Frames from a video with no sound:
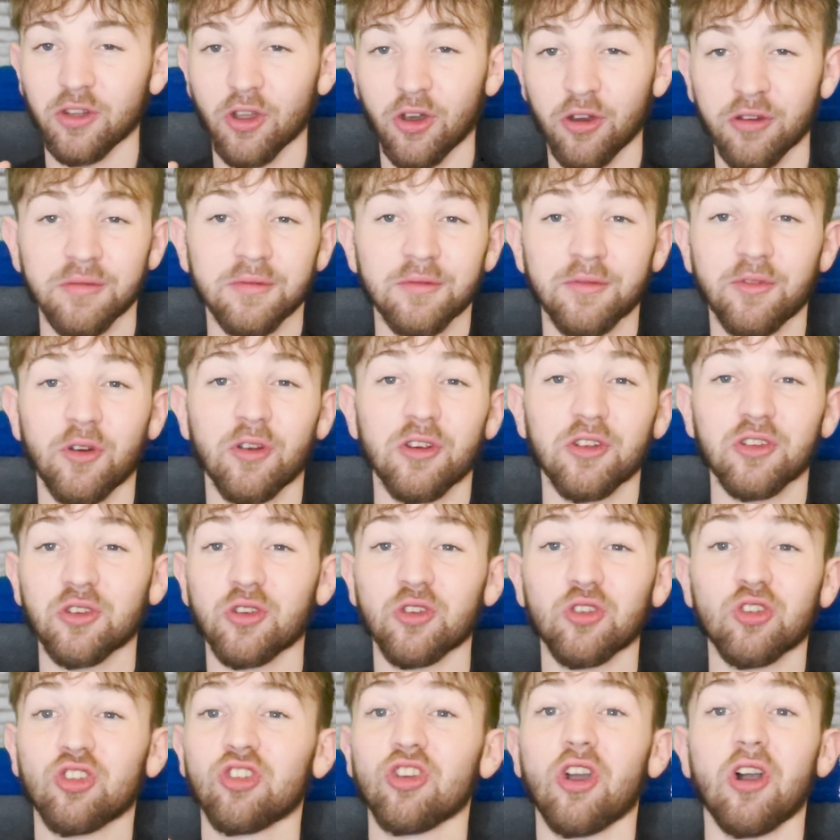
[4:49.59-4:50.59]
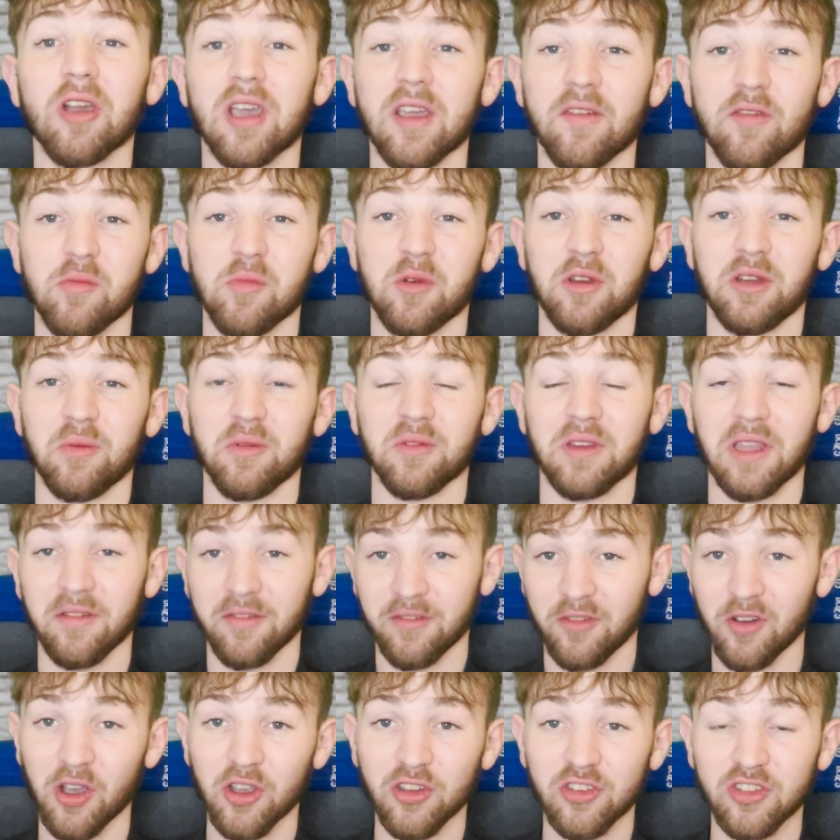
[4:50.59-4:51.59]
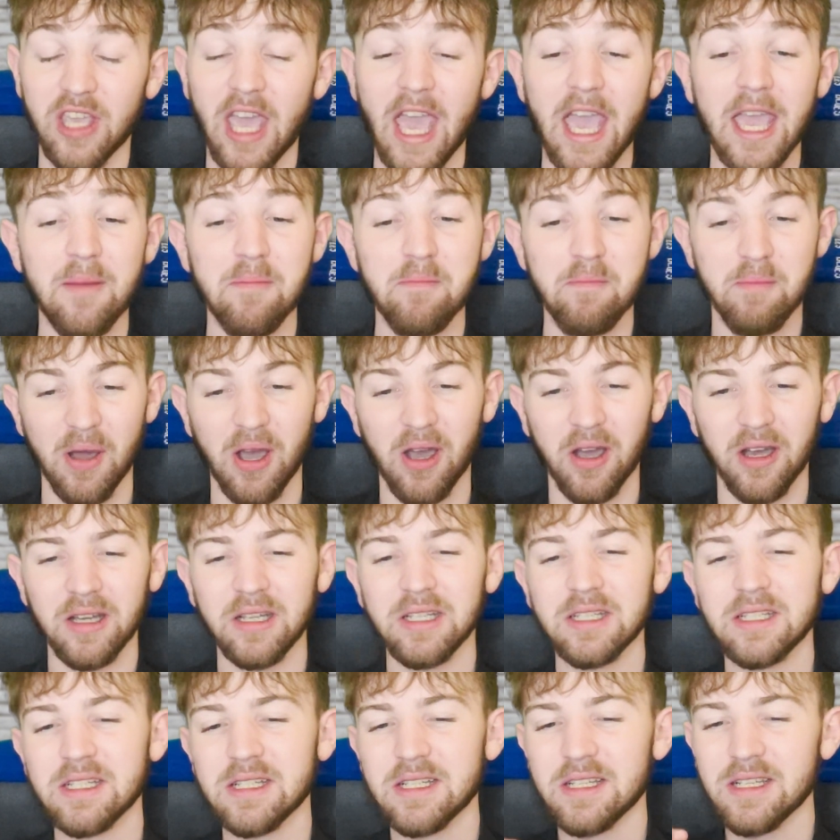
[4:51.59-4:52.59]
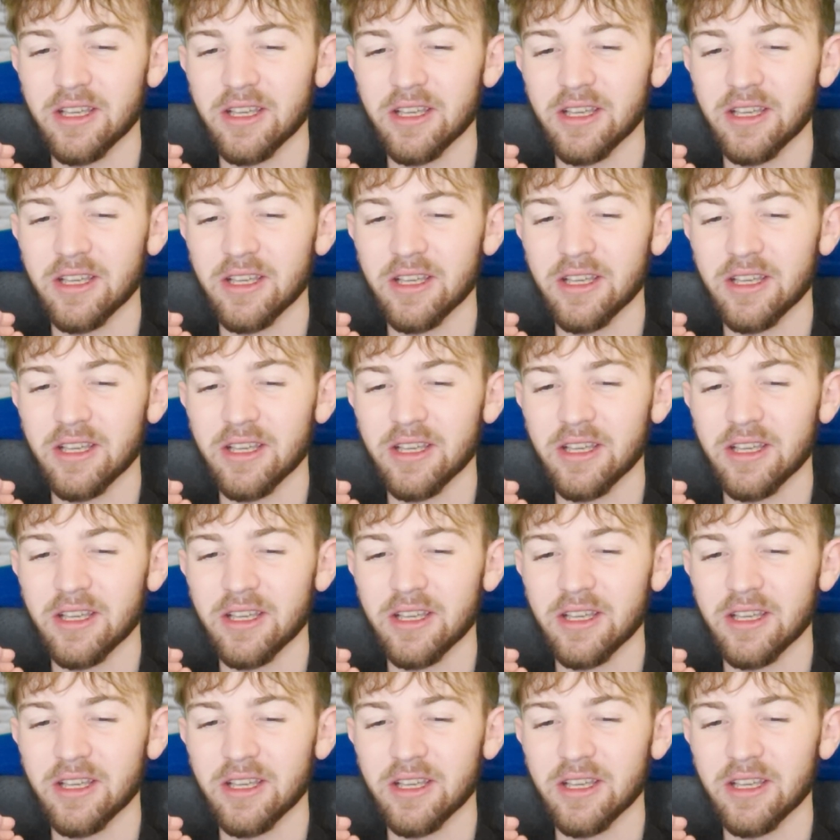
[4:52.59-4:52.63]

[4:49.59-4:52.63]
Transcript: Nottingham Forest could shock everybody with that first game, but